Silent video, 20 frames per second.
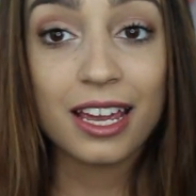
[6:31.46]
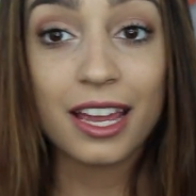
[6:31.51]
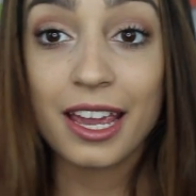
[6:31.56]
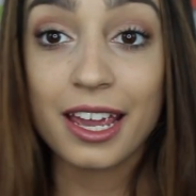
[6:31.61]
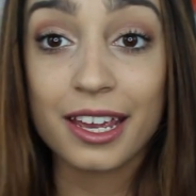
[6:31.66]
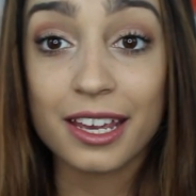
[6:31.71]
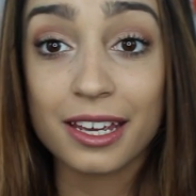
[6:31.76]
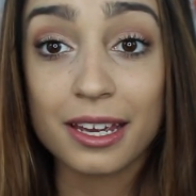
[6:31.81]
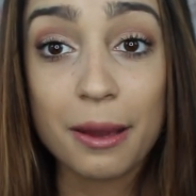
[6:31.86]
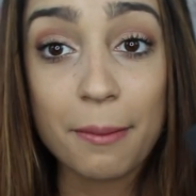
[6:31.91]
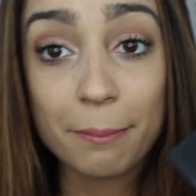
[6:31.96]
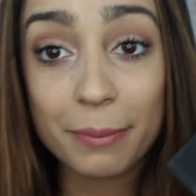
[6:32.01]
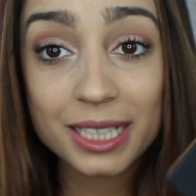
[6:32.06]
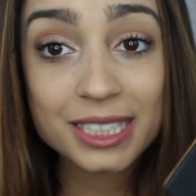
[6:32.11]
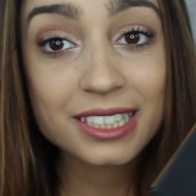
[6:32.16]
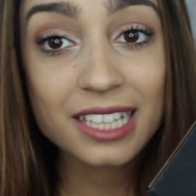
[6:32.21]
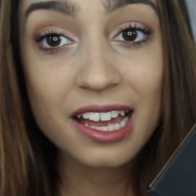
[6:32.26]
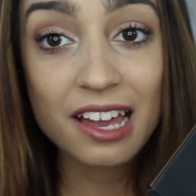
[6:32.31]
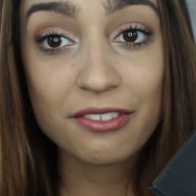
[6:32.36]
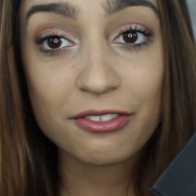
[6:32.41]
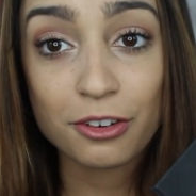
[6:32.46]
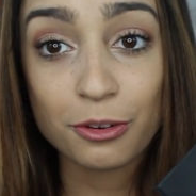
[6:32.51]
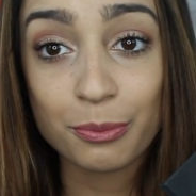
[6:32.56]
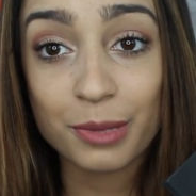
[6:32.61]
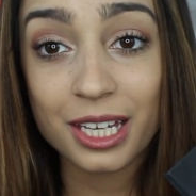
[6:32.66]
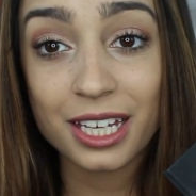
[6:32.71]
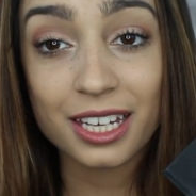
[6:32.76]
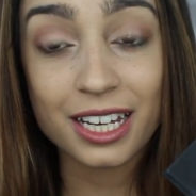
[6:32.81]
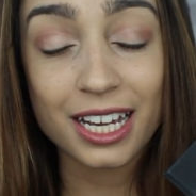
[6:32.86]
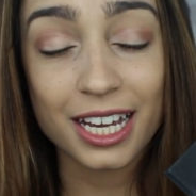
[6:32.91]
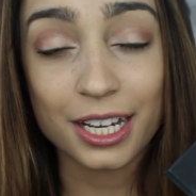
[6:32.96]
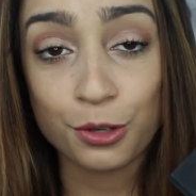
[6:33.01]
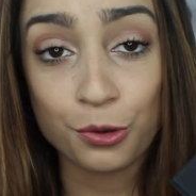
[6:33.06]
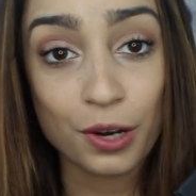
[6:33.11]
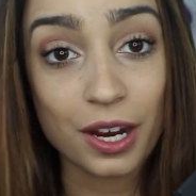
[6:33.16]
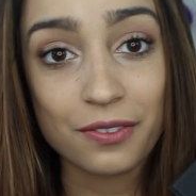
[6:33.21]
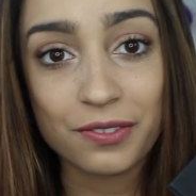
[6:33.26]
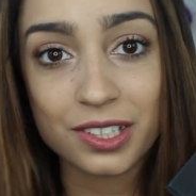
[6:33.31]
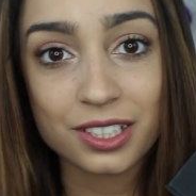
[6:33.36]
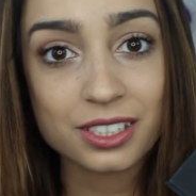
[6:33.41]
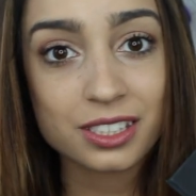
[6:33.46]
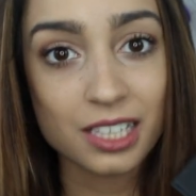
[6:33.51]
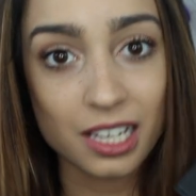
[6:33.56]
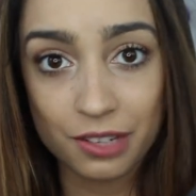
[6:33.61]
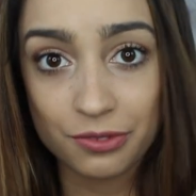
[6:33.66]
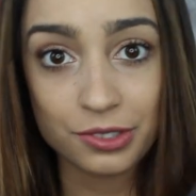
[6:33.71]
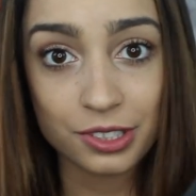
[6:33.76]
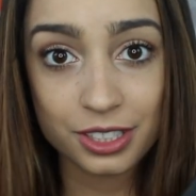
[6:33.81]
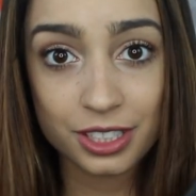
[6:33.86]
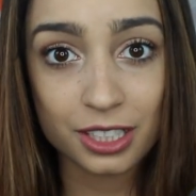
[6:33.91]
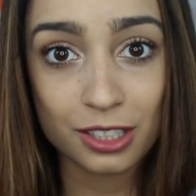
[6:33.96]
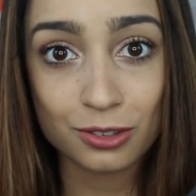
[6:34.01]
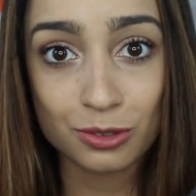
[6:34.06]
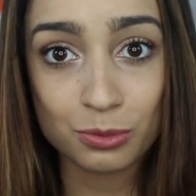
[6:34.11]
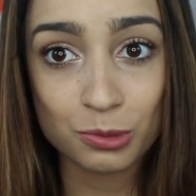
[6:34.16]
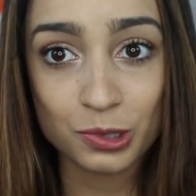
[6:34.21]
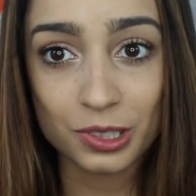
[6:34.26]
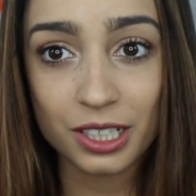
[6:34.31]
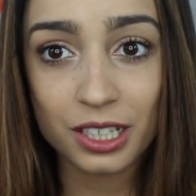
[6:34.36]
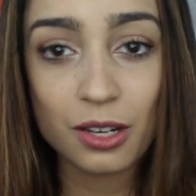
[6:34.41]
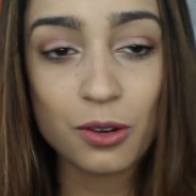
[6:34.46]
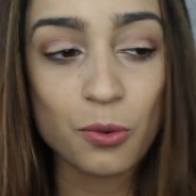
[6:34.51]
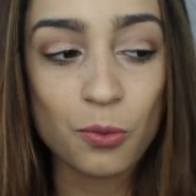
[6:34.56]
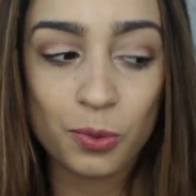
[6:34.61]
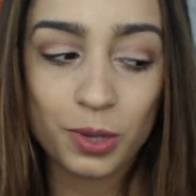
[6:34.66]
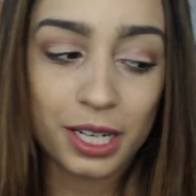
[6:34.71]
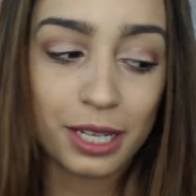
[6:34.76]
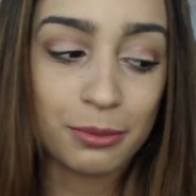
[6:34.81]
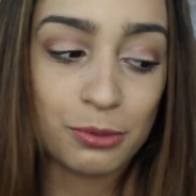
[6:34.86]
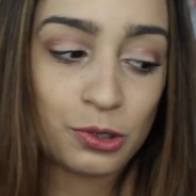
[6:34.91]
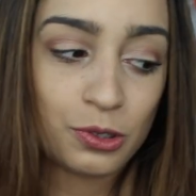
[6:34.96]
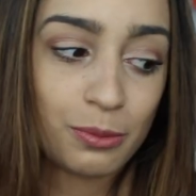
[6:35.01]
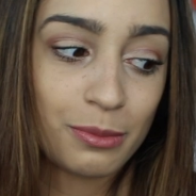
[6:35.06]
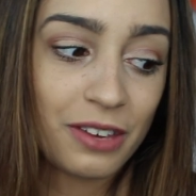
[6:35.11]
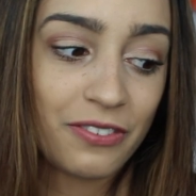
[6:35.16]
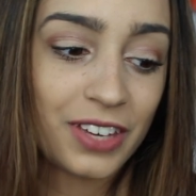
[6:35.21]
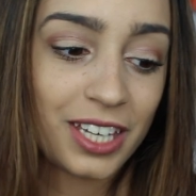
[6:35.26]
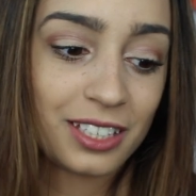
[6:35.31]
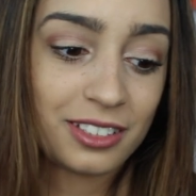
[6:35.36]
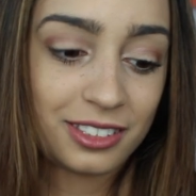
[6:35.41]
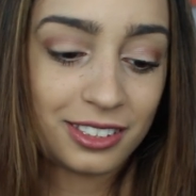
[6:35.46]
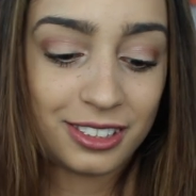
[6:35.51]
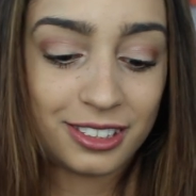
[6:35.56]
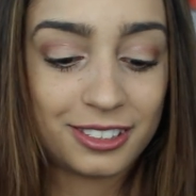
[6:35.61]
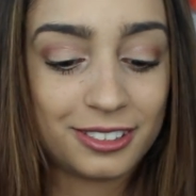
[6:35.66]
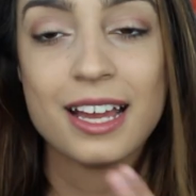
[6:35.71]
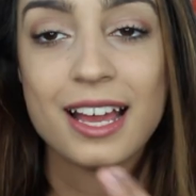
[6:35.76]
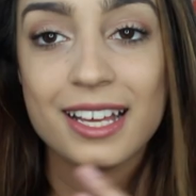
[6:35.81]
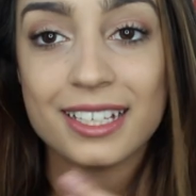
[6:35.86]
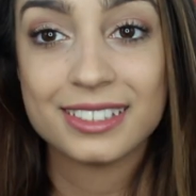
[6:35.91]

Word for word: a must-have for me. I grab this every single morning when I'm doing my face.